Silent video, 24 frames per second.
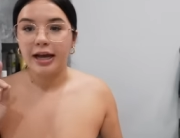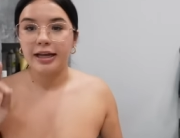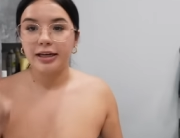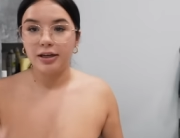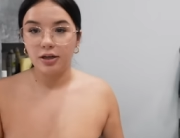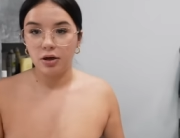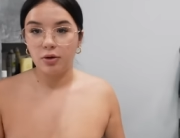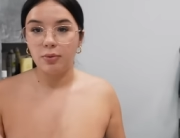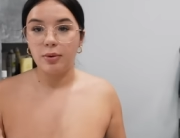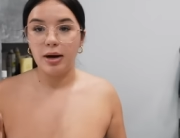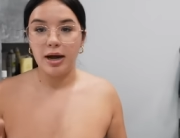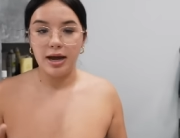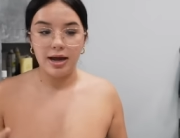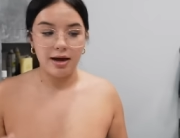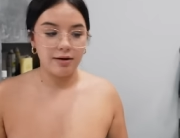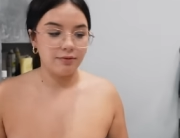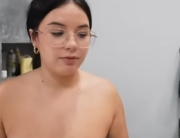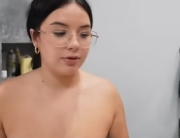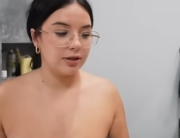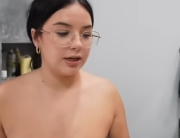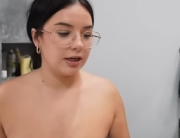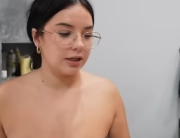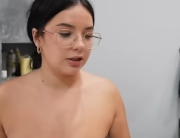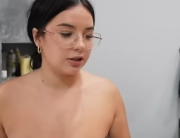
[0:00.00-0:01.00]
I know why I
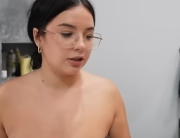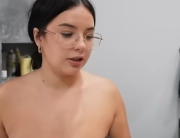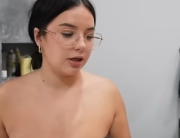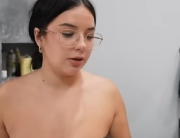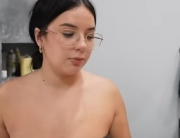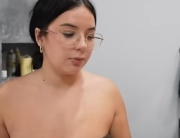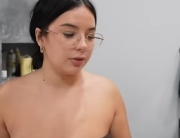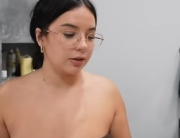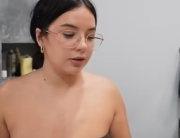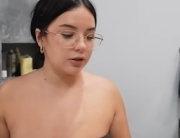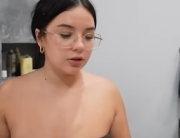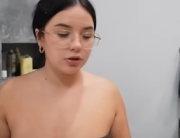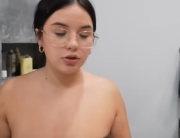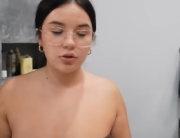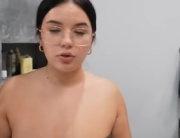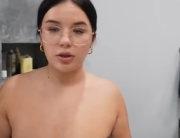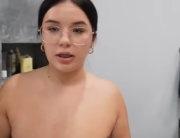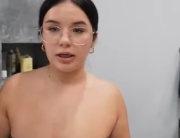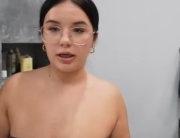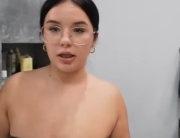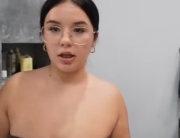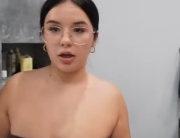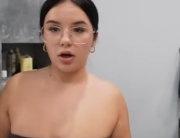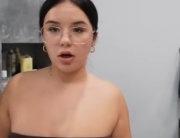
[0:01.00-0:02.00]
have one actually. I wanted to do
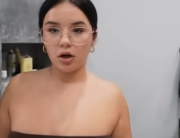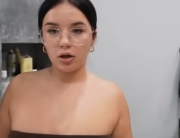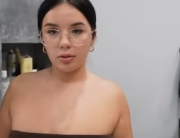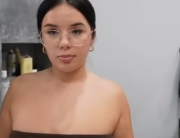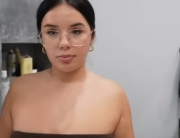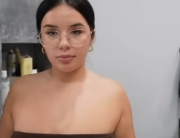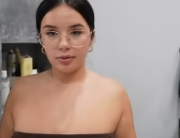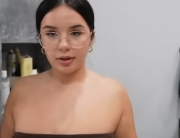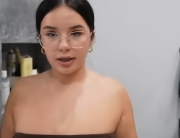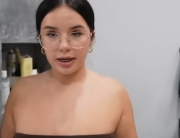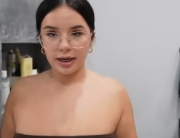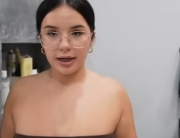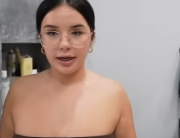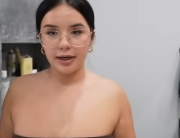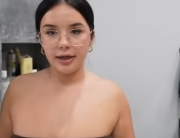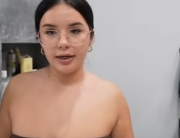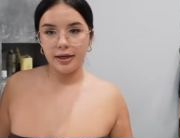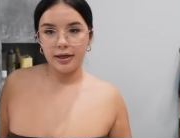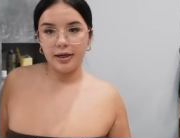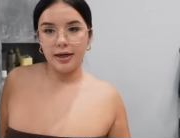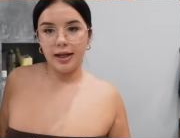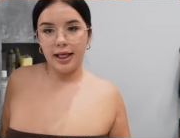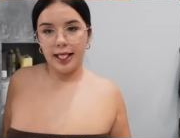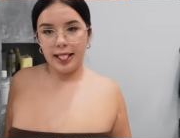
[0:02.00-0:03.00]
like a long
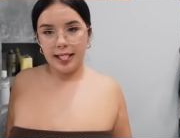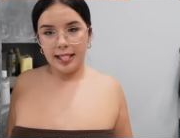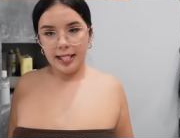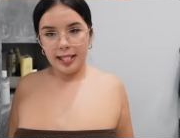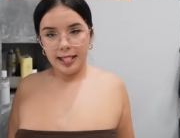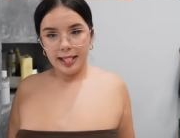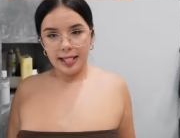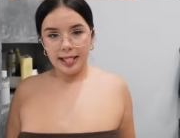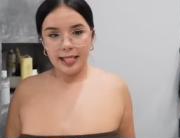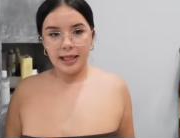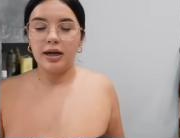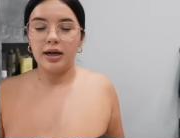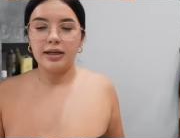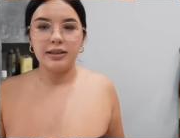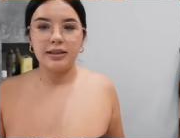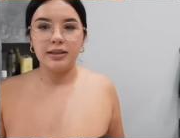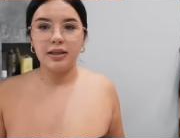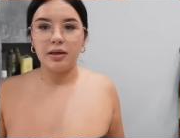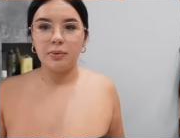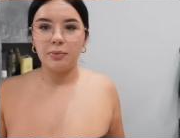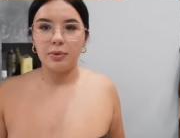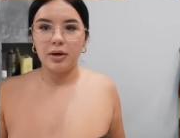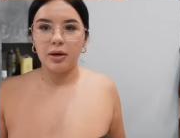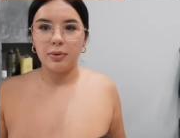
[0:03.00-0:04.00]
braid. I did
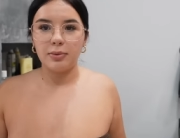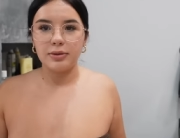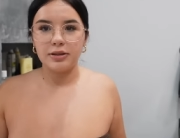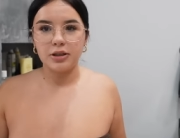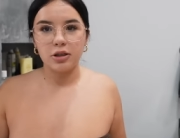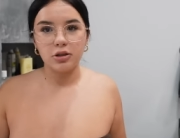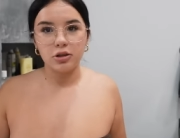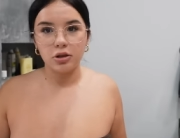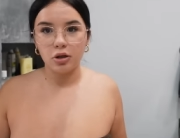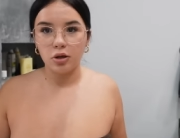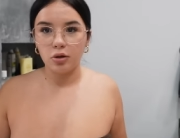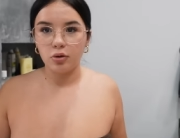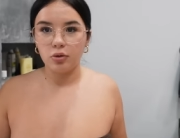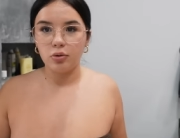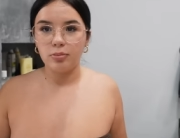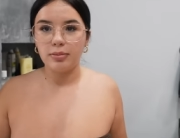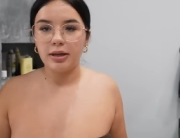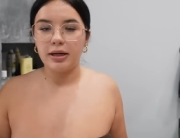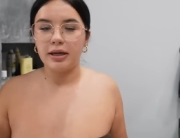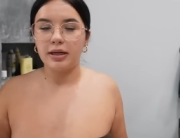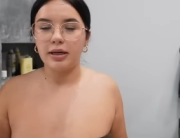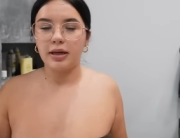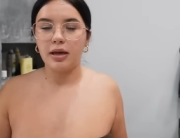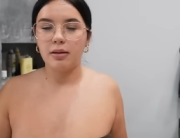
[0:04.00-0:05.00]
that when I went to Tulum
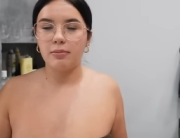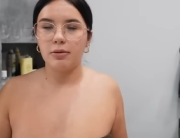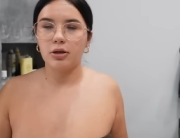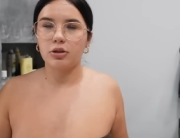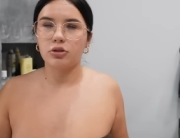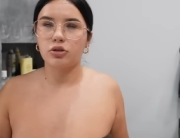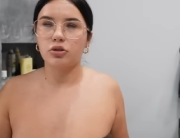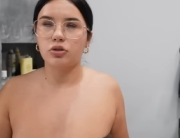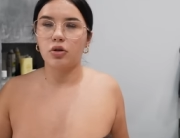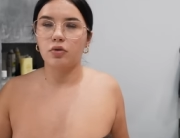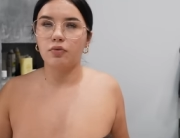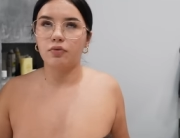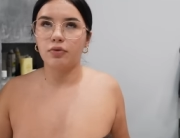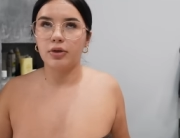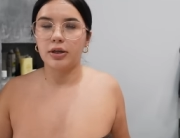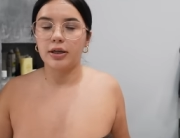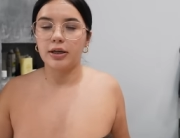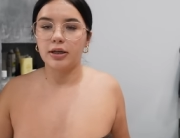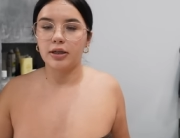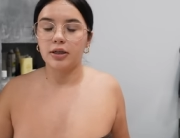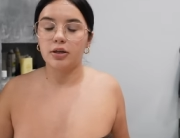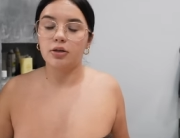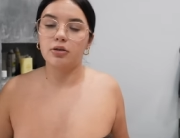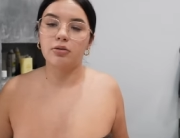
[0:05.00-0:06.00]
and it came out so
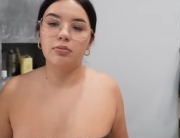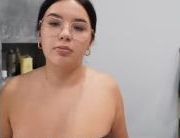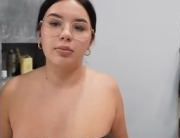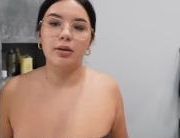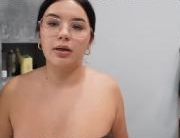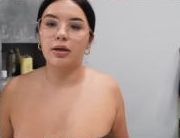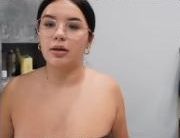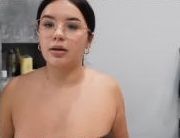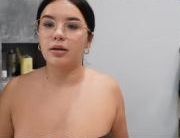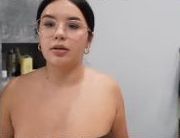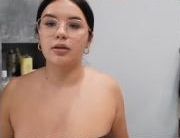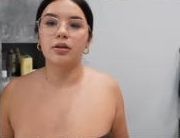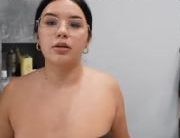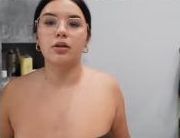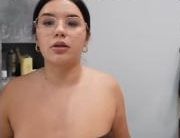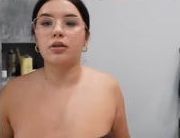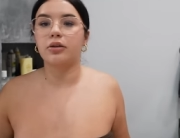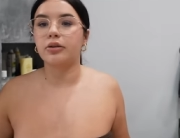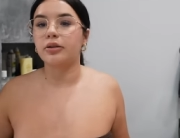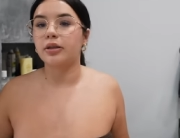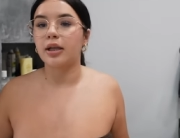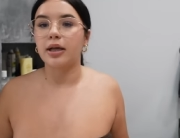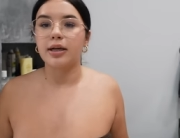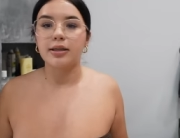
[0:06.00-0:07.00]
freaking cute, but your
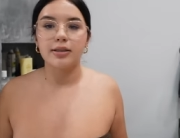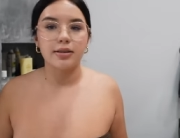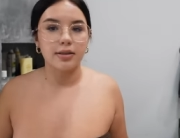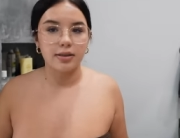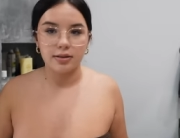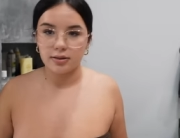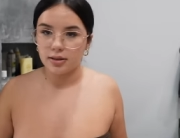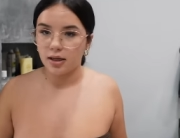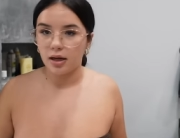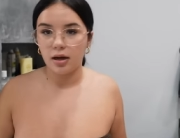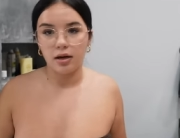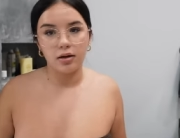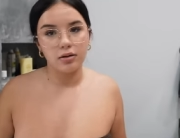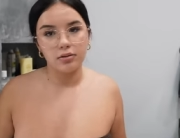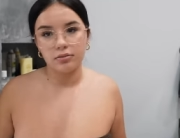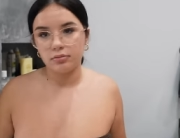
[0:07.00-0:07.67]
girl's lazy as hell.